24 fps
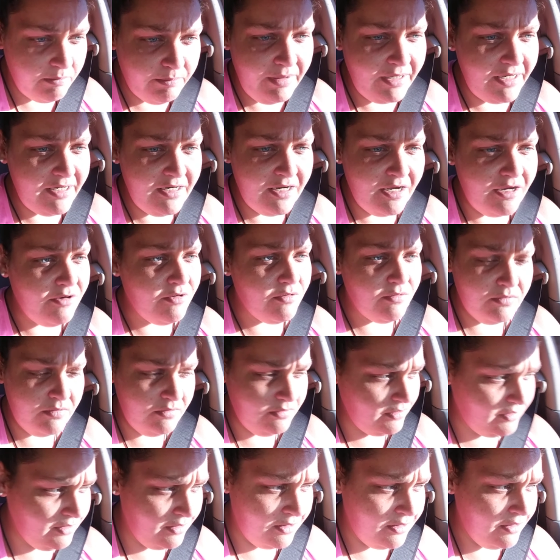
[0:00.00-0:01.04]
But no.
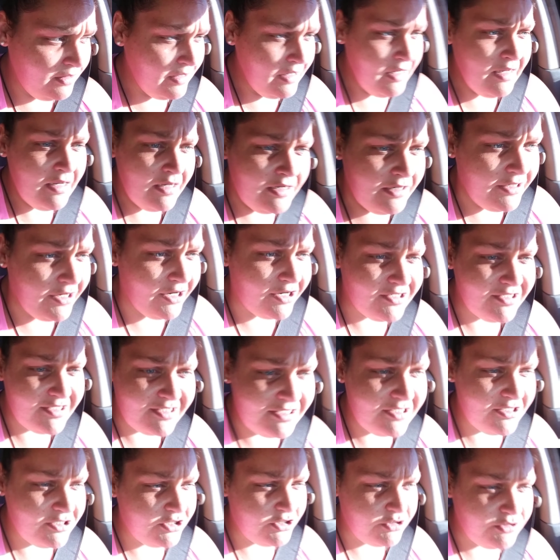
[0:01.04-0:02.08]

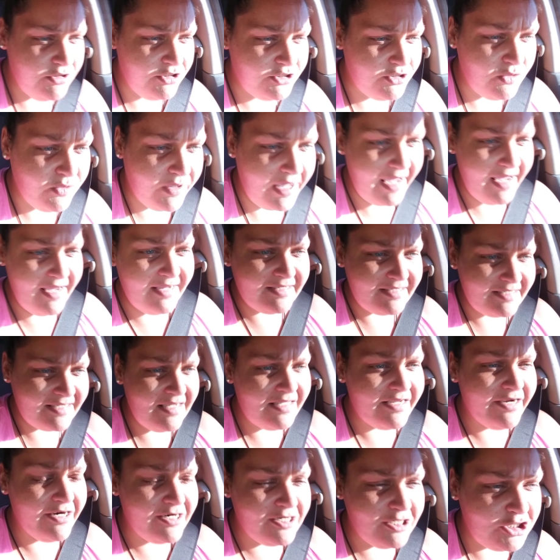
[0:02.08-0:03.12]
Nurses, you can't
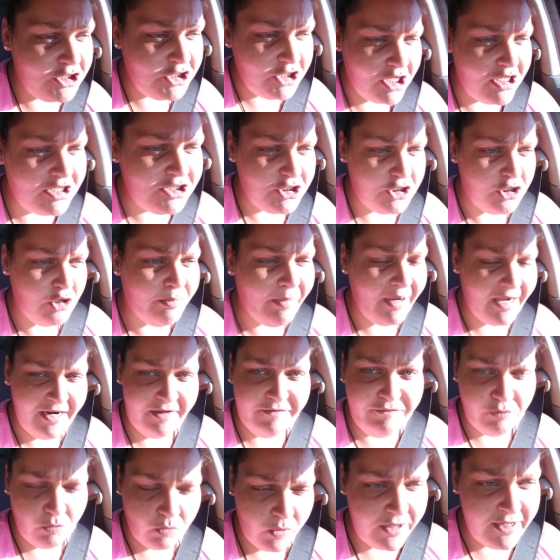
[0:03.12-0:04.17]
sit there and judge
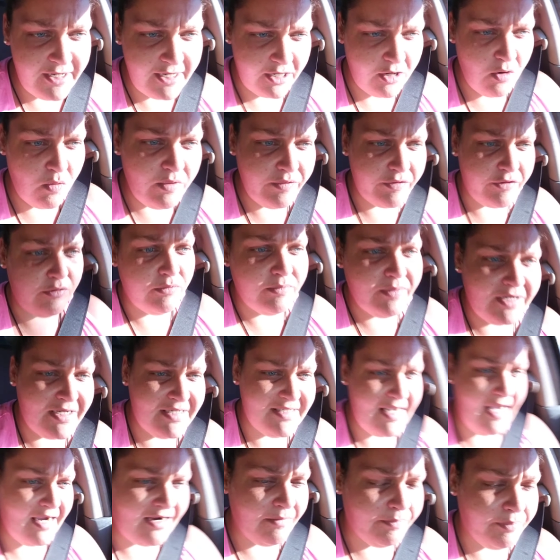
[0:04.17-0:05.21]
nobody for what they're going through,
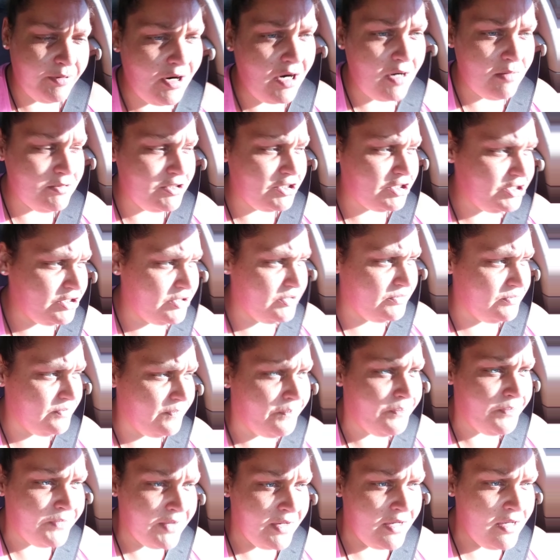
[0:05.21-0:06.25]
because I can promise you,
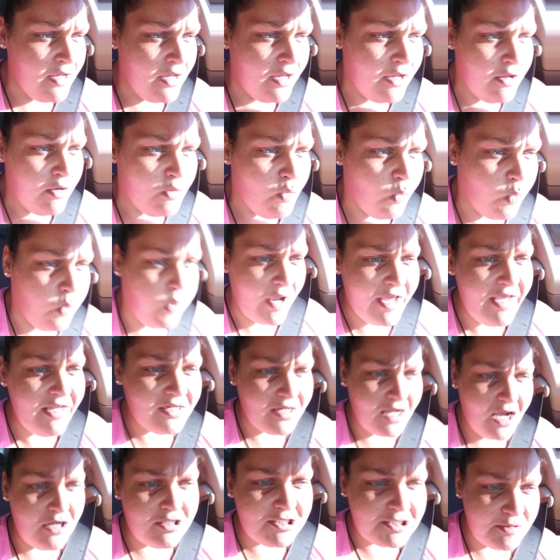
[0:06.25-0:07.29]
we
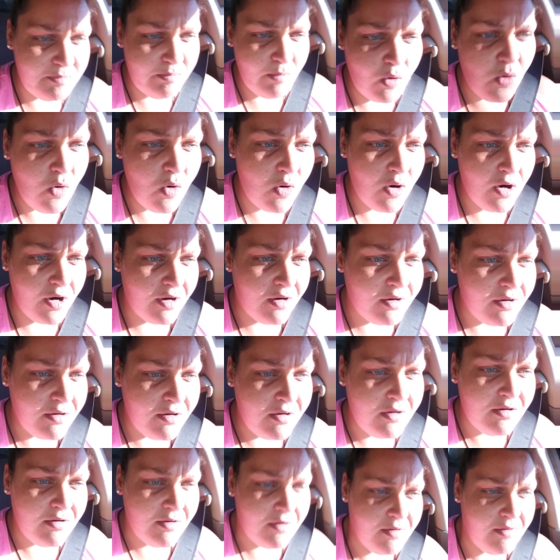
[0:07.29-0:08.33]
lost more
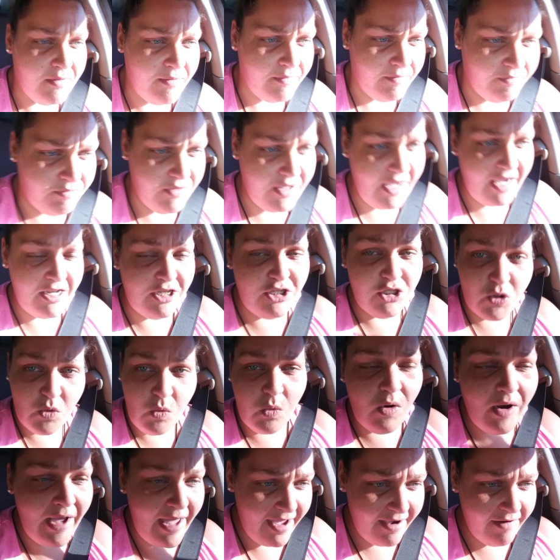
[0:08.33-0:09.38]
than you
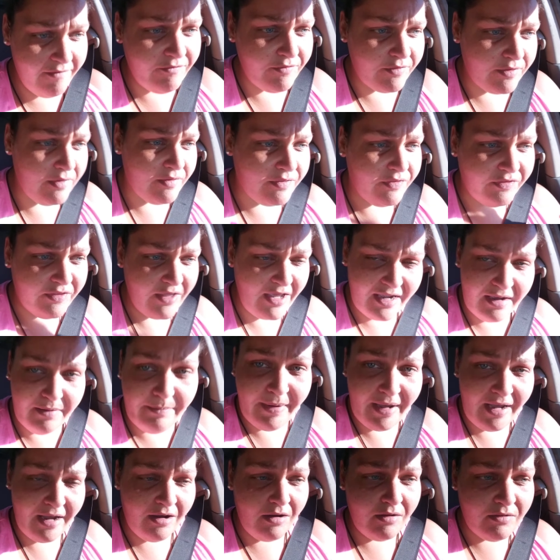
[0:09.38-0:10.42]
will ever think
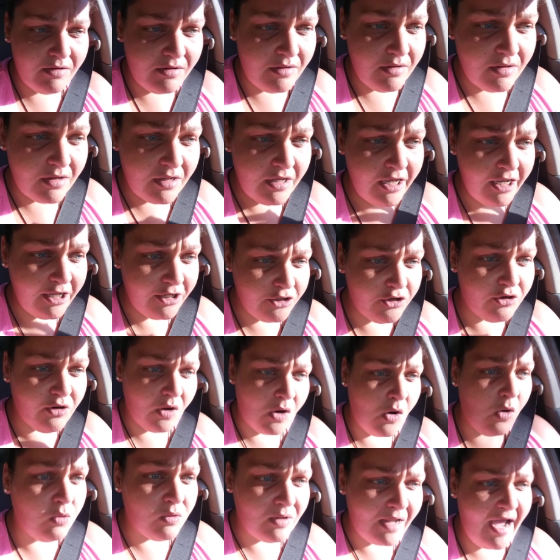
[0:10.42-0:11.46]
about in your
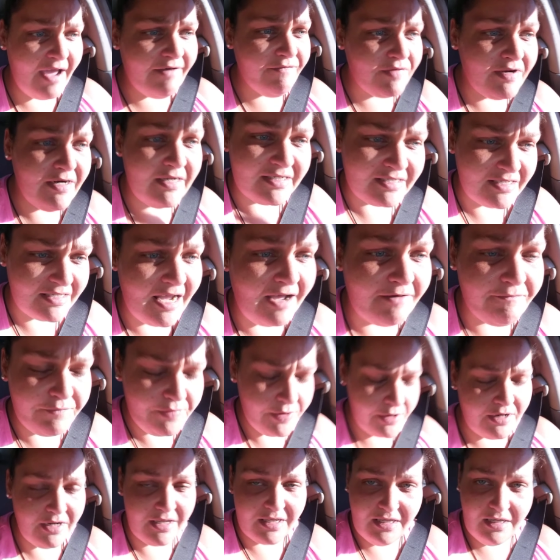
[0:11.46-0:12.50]
whole life. And it's not
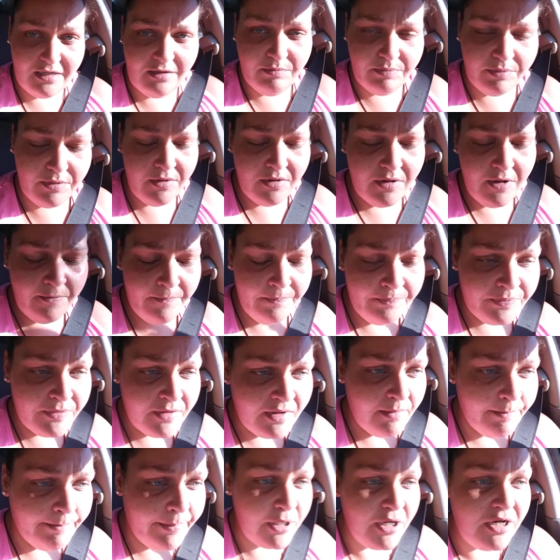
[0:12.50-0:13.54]
fair to keep
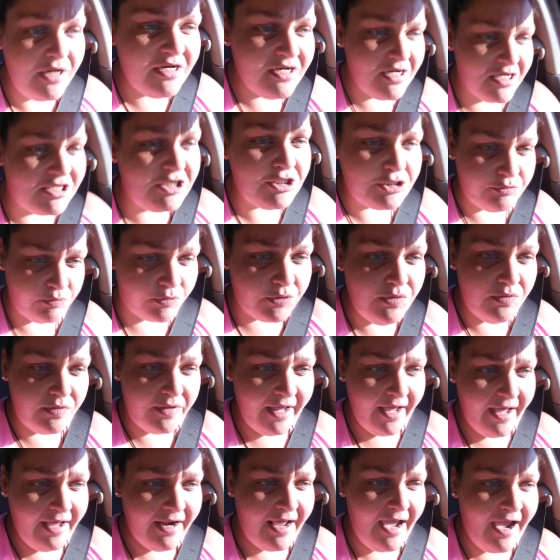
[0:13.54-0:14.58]
putting us through
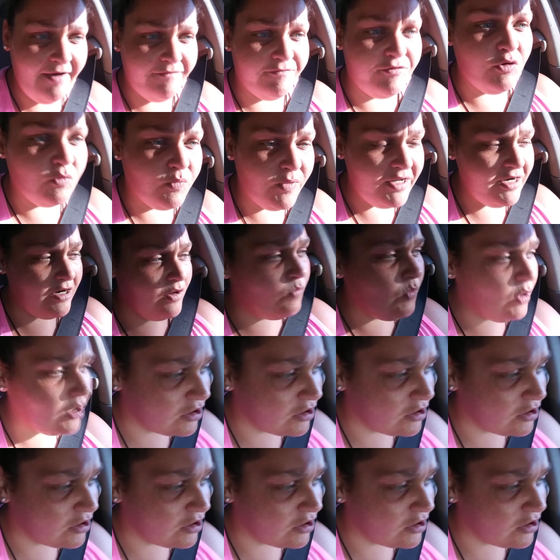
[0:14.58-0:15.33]
that after we done